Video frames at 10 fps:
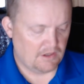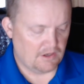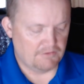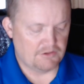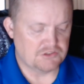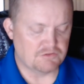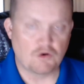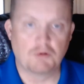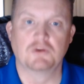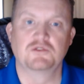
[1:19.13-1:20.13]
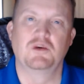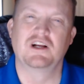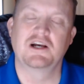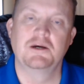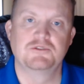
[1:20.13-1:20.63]
First and foremost, when it
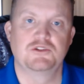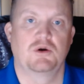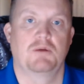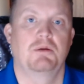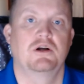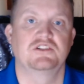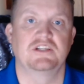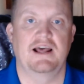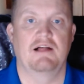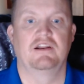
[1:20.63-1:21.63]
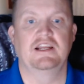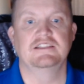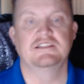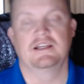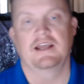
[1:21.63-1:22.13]
comes to our personalities
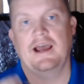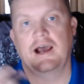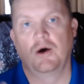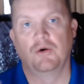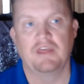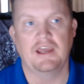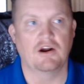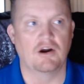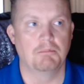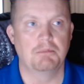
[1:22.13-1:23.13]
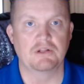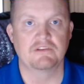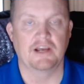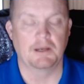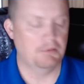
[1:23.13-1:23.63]
and how they are built up,